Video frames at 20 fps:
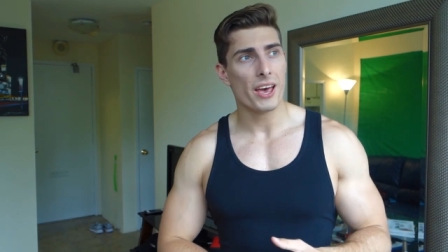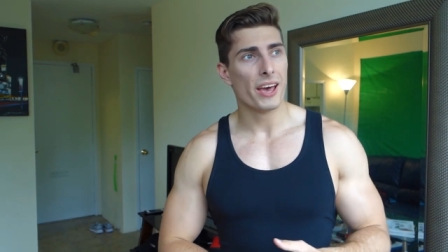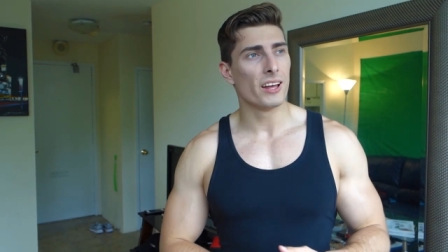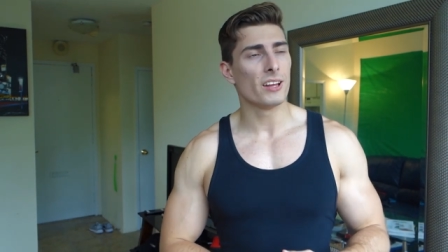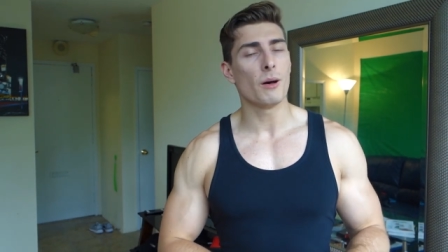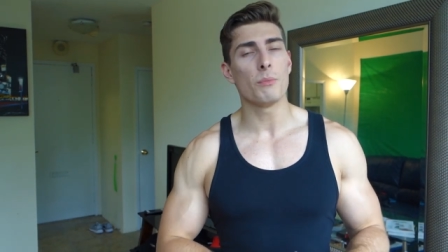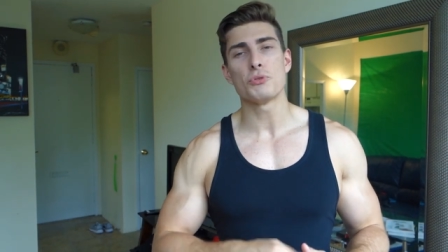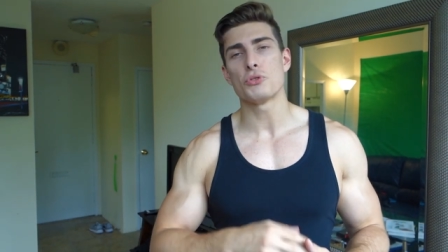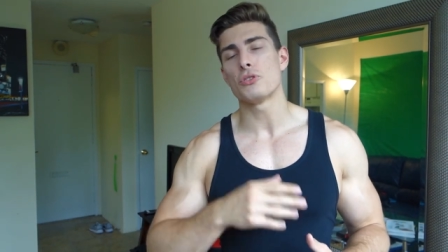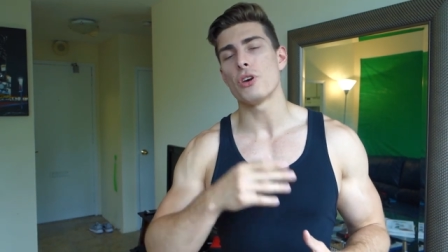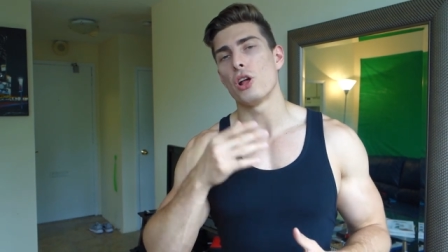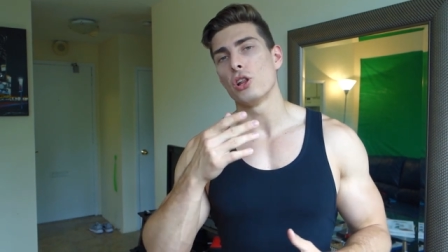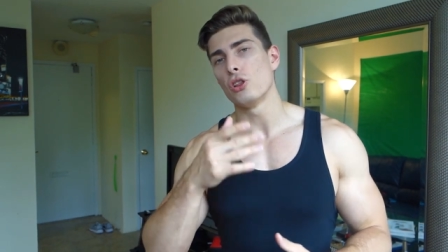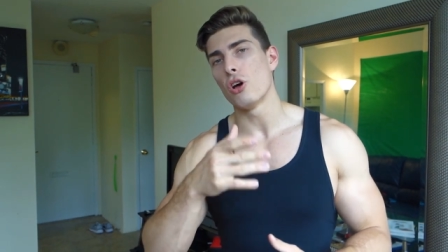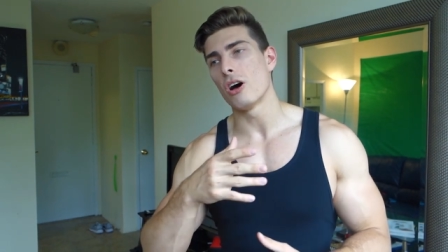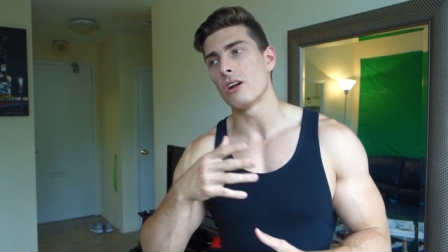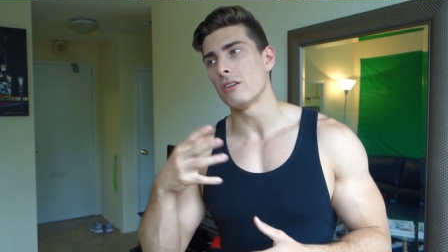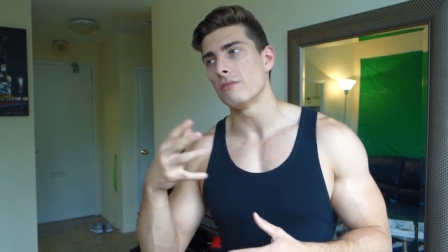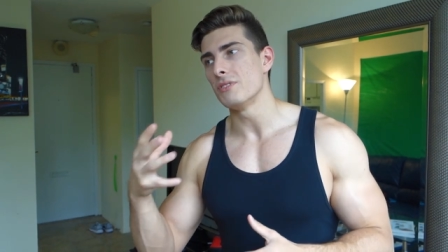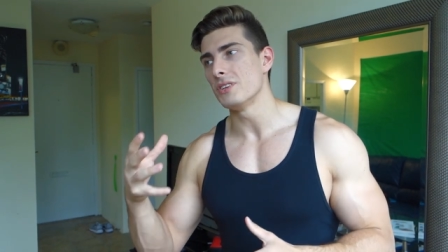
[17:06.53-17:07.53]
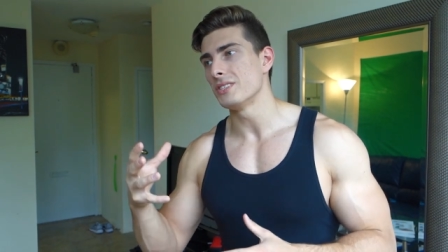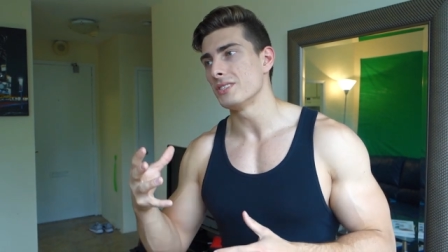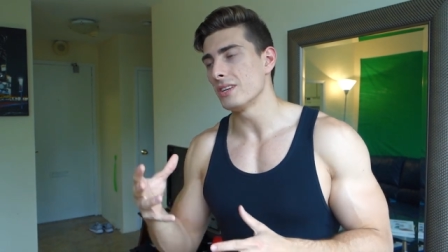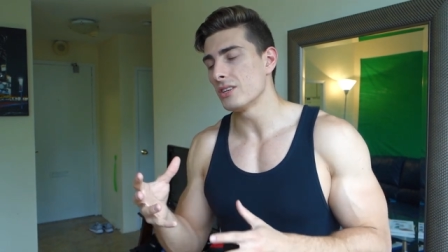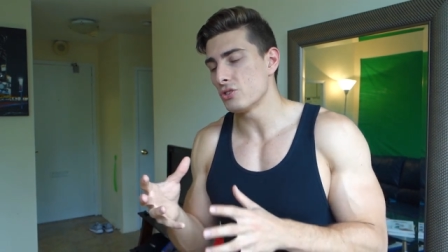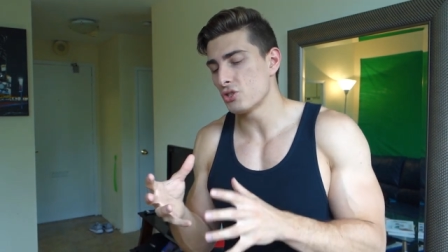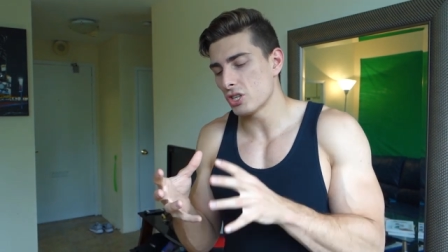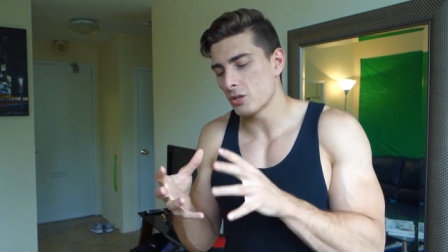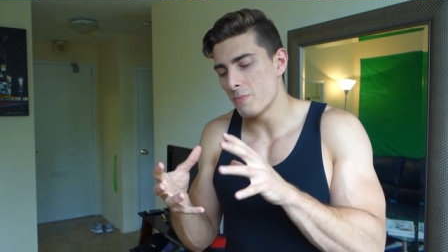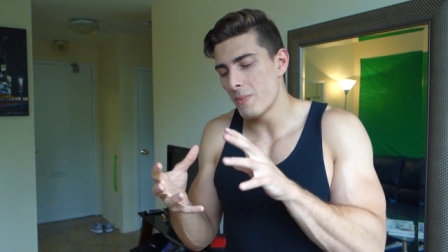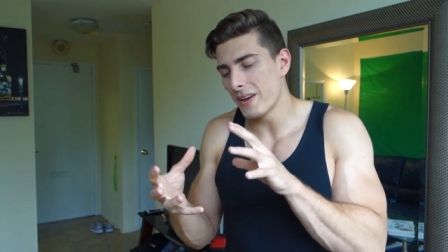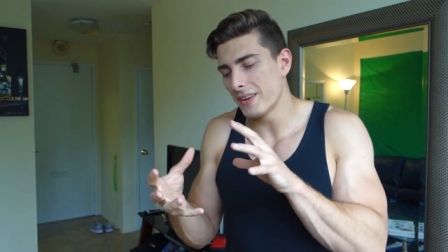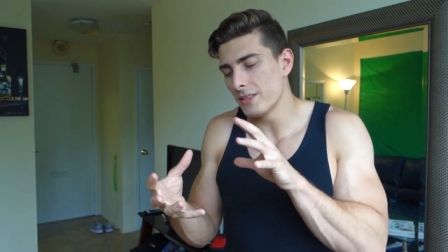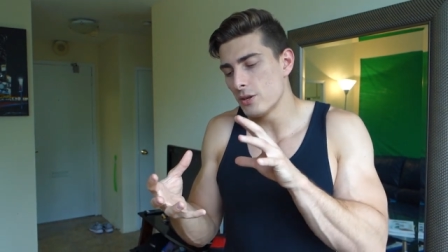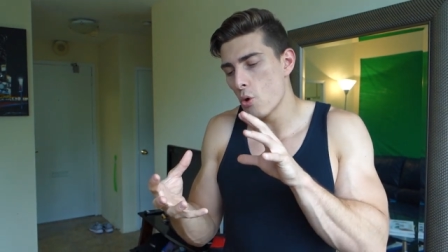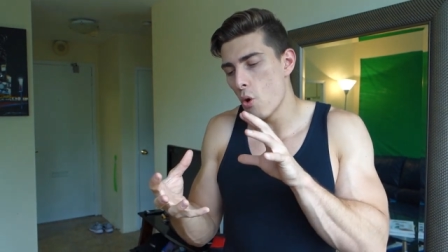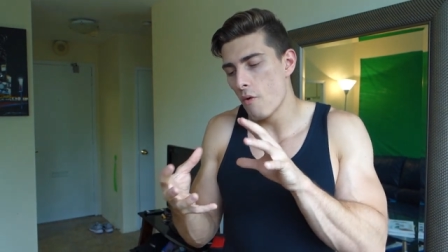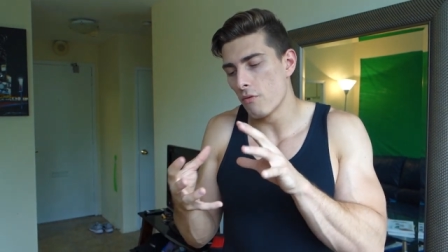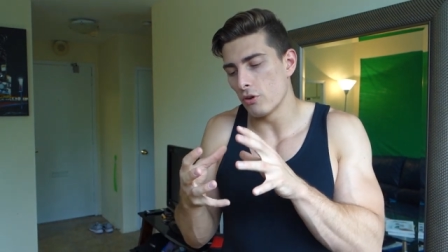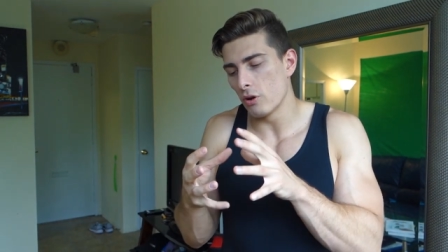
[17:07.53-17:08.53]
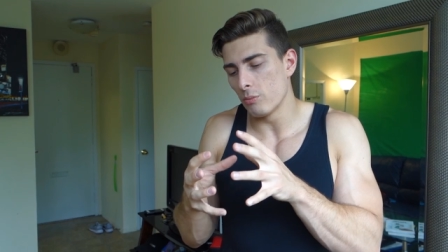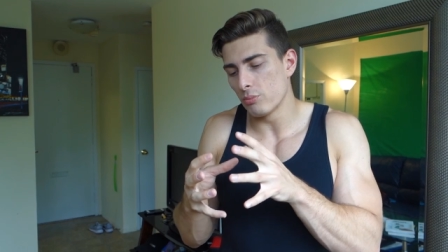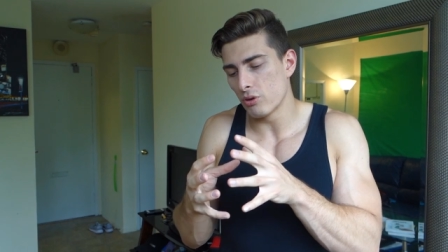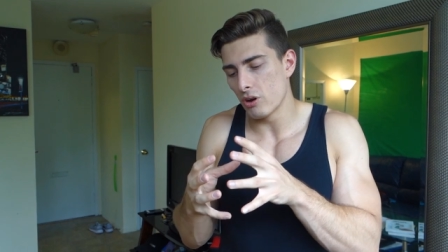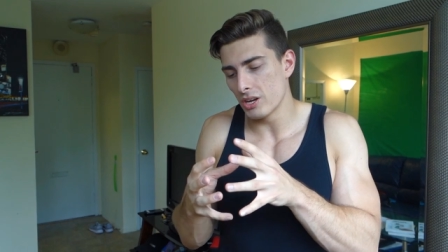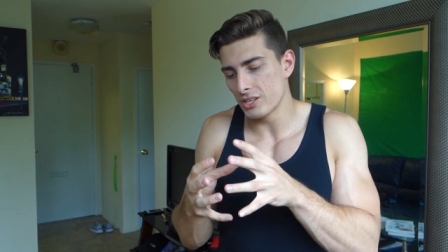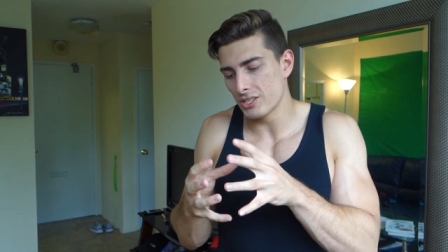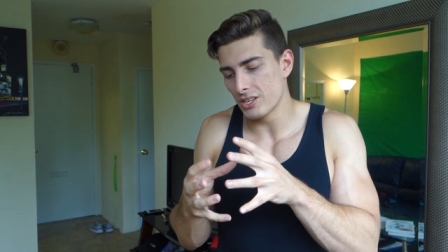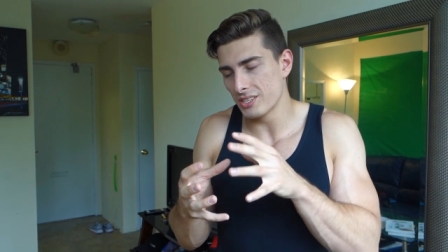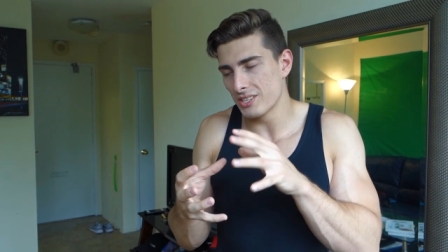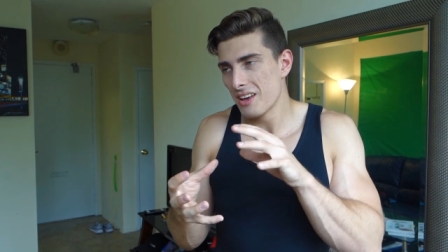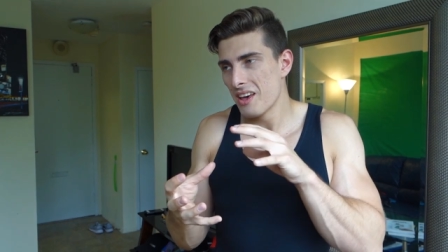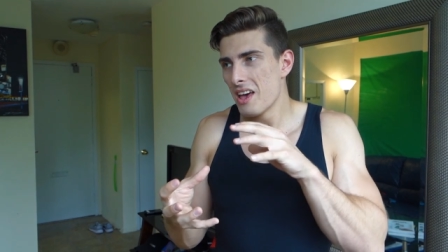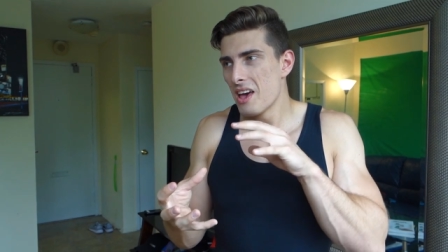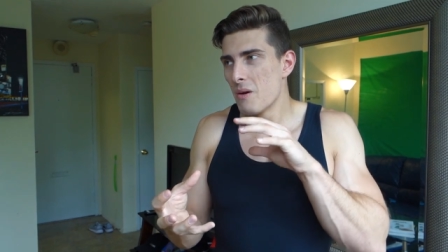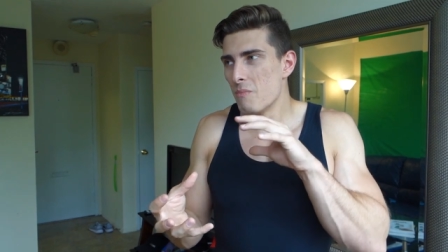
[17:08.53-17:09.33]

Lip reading: It helps with a lot of these things, just making the overall process